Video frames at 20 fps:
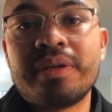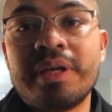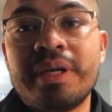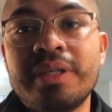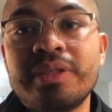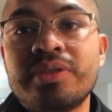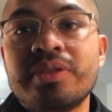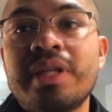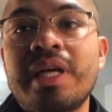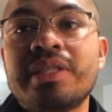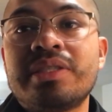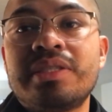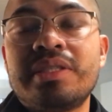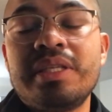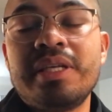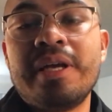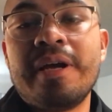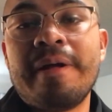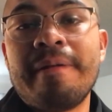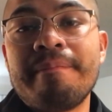Okay, so
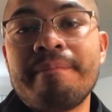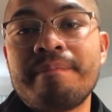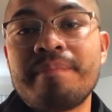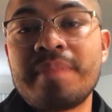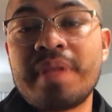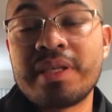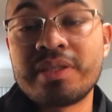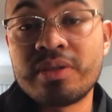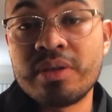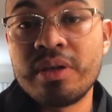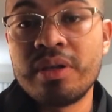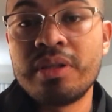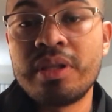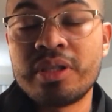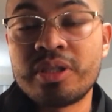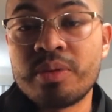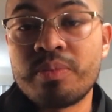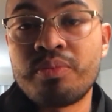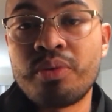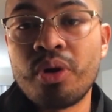that's the that's
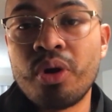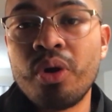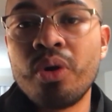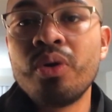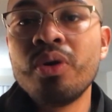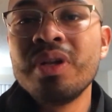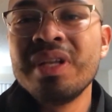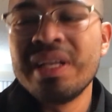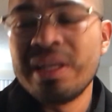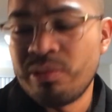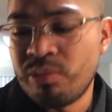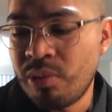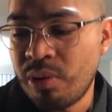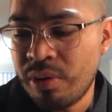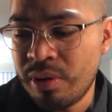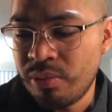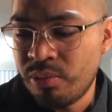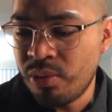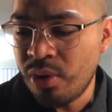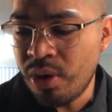a pro.
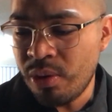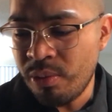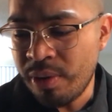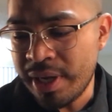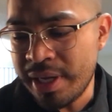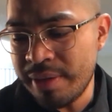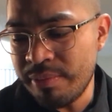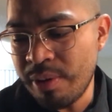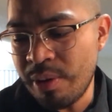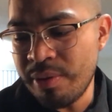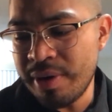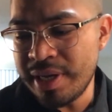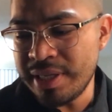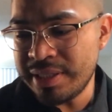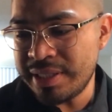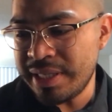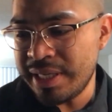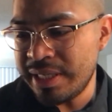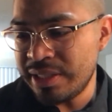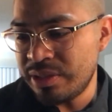What would
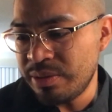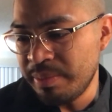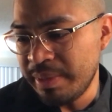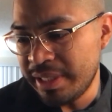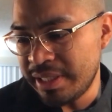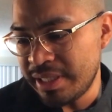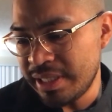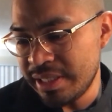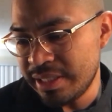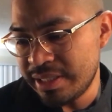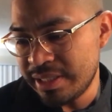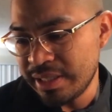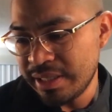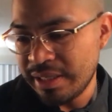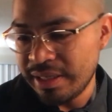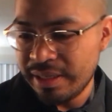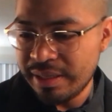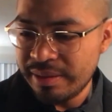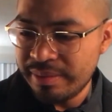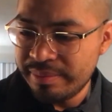I say to make this
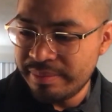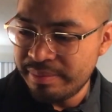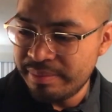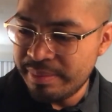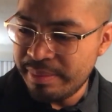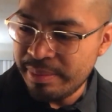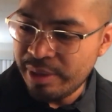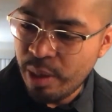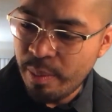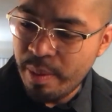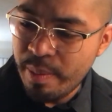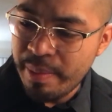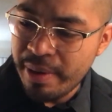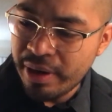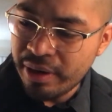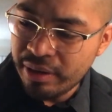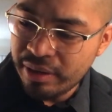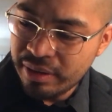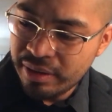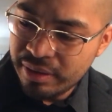a little
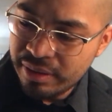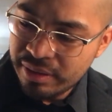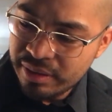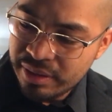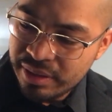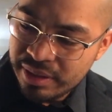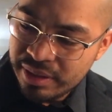bit better?